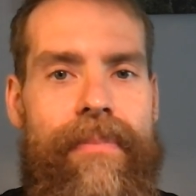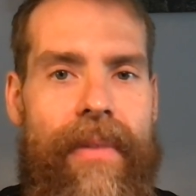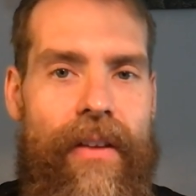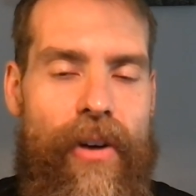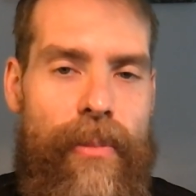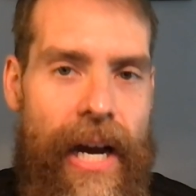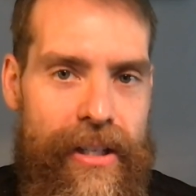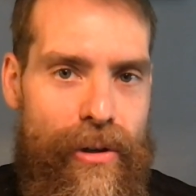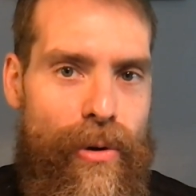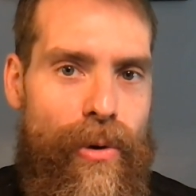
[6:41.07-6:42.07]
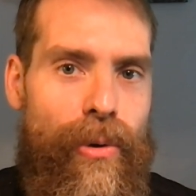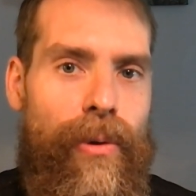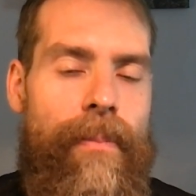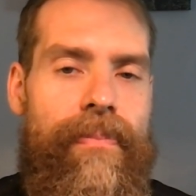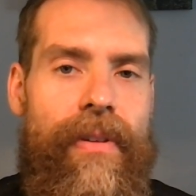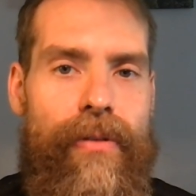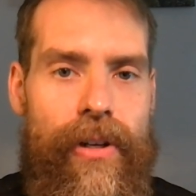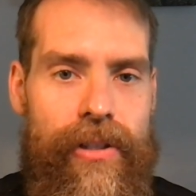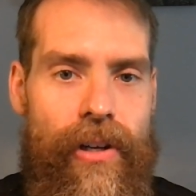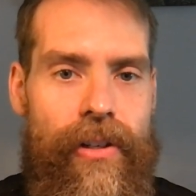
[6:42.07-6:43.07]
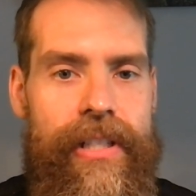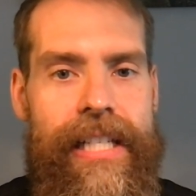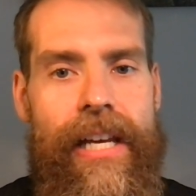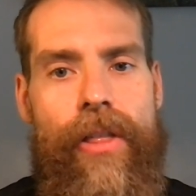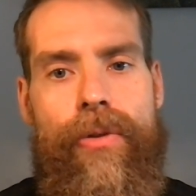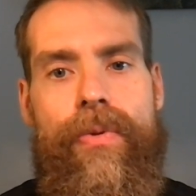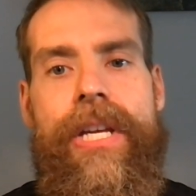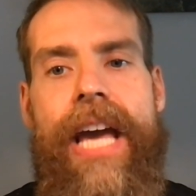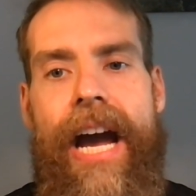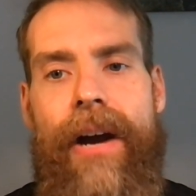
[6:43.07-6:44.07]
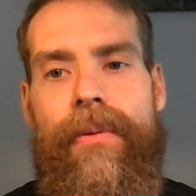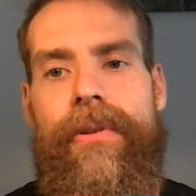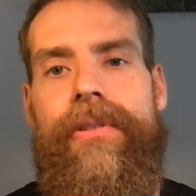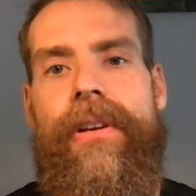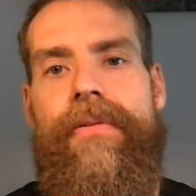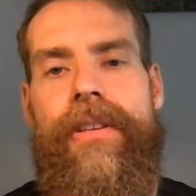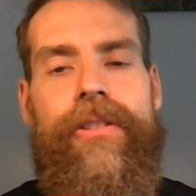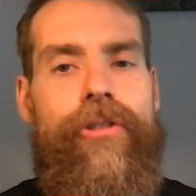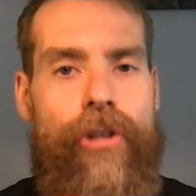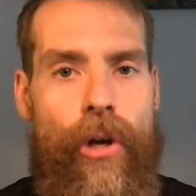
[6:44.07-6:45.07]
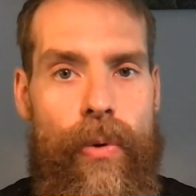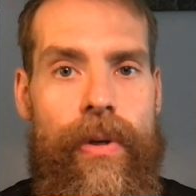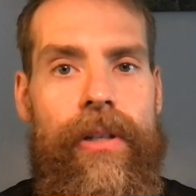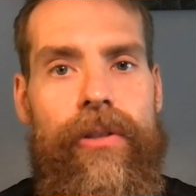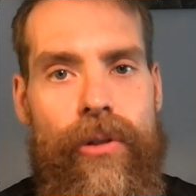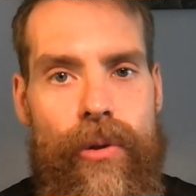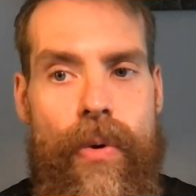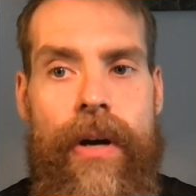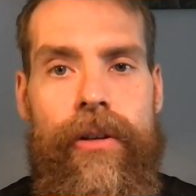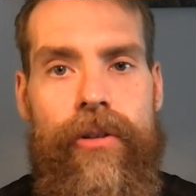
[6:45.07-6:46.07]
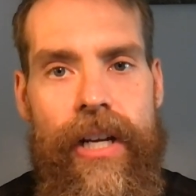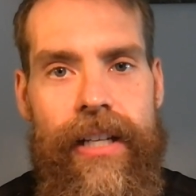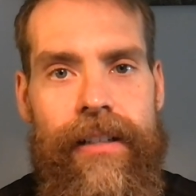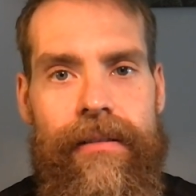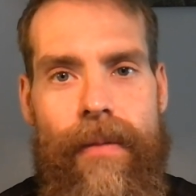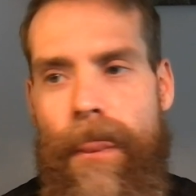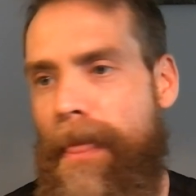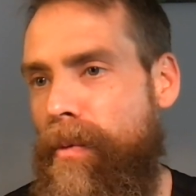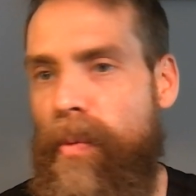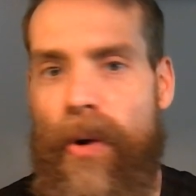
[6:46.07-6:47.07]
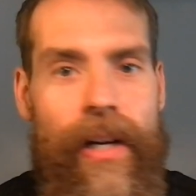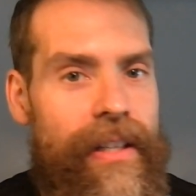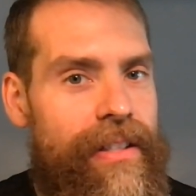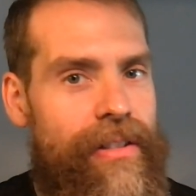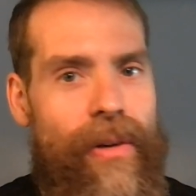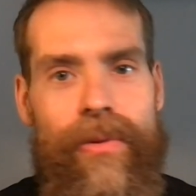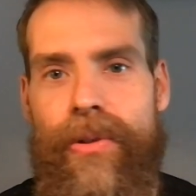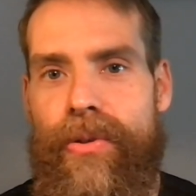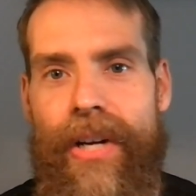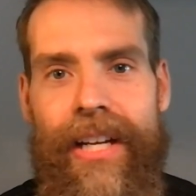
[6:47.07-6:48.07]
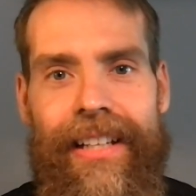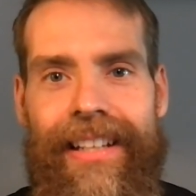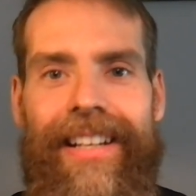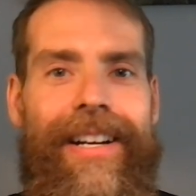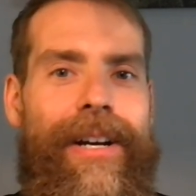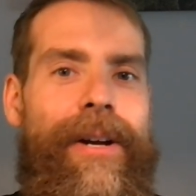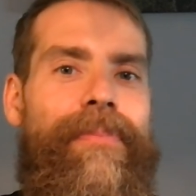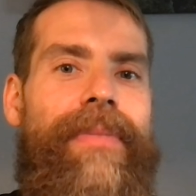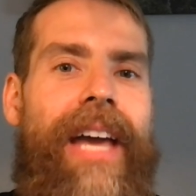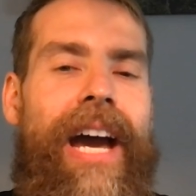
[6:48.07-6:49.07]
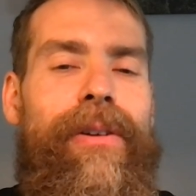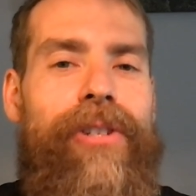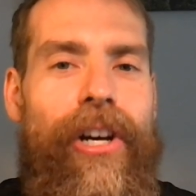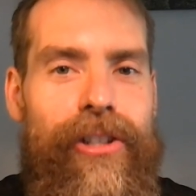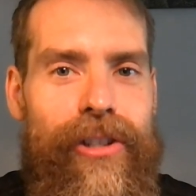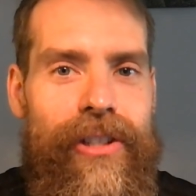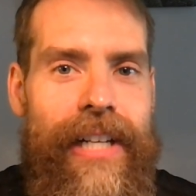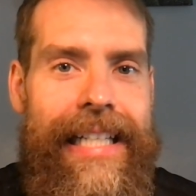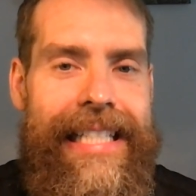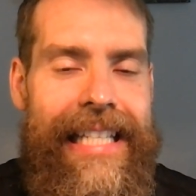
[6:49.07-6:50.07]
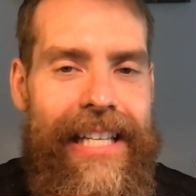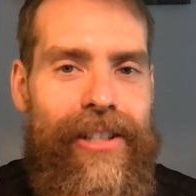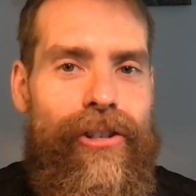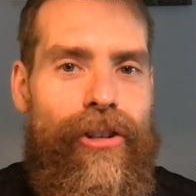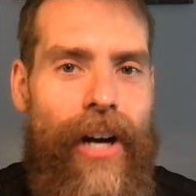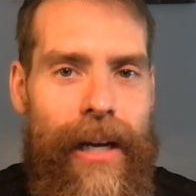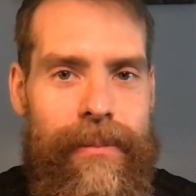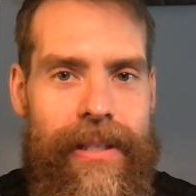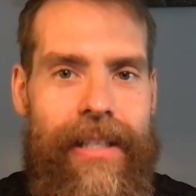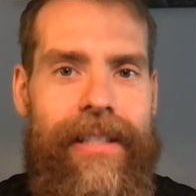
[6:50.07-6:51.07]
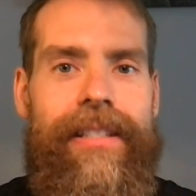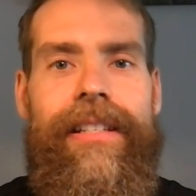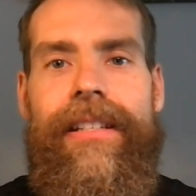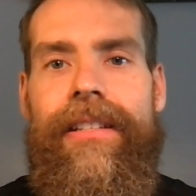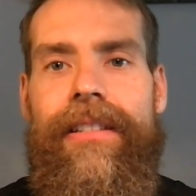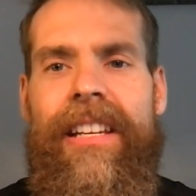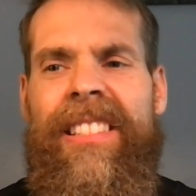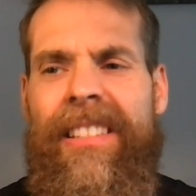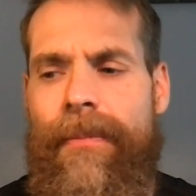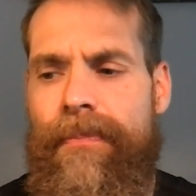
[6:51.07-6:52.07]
a very practical goal for us all is to get 3 hours of this Zone 2 training. What is Zone 2 training? How Dr. Attia describes this is it's